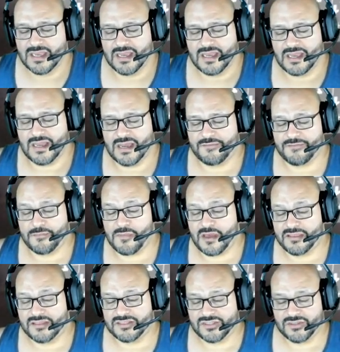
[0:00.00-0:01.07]
uh, from all
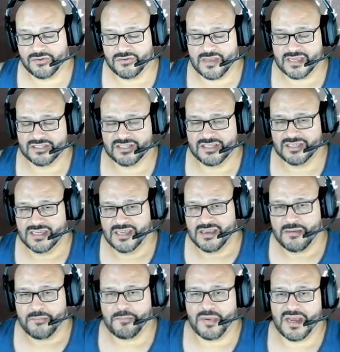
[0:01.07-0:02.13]
these two actually.
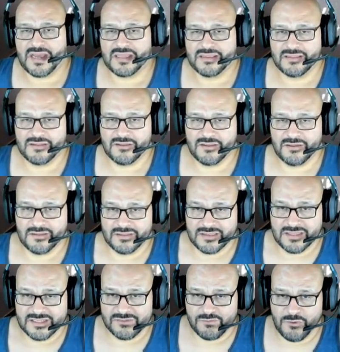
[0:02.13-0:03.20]
But
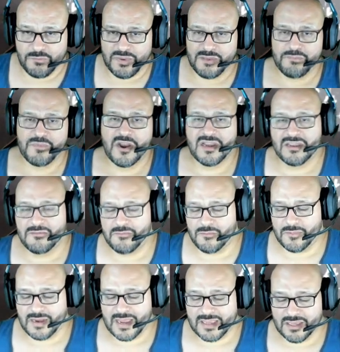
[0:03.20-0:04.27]
this will be probably
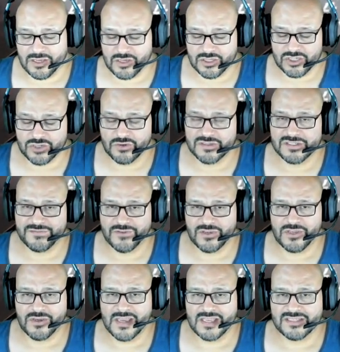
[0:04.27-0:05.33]
like a good choice for
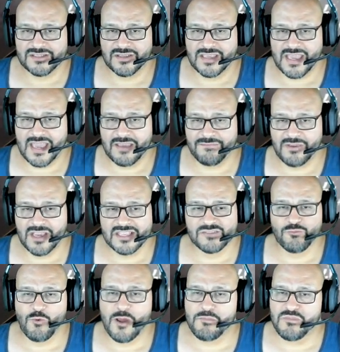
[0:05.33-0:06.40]
you guys to get if you guys
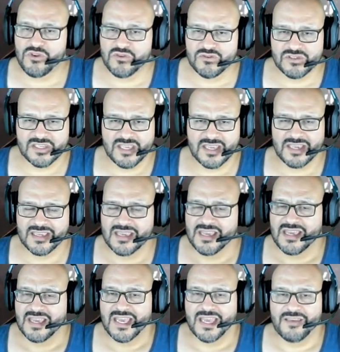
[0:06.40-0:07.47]
want music,
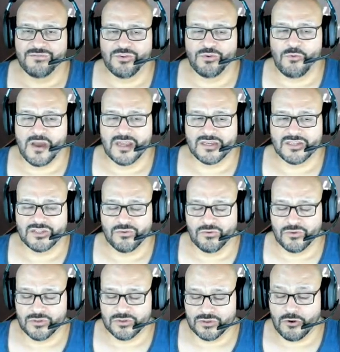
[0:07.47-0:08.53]
if you want du
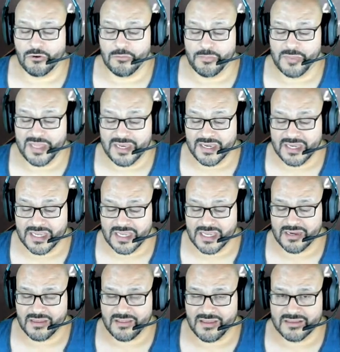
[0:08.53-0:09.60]
durability
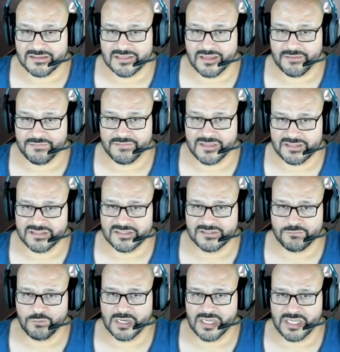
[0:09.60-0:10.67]
and all that stuff. This is
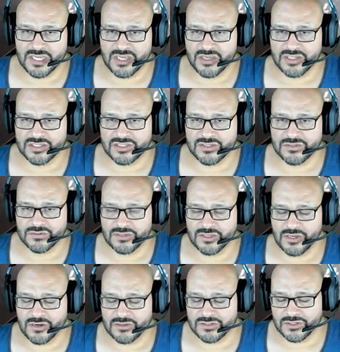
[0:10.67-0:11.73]
really good too,
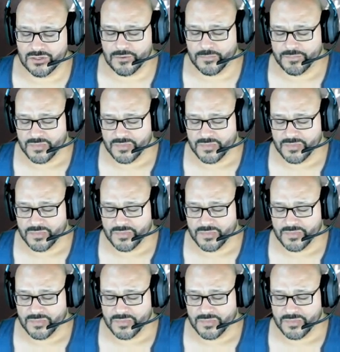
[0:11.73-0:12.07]
you know. So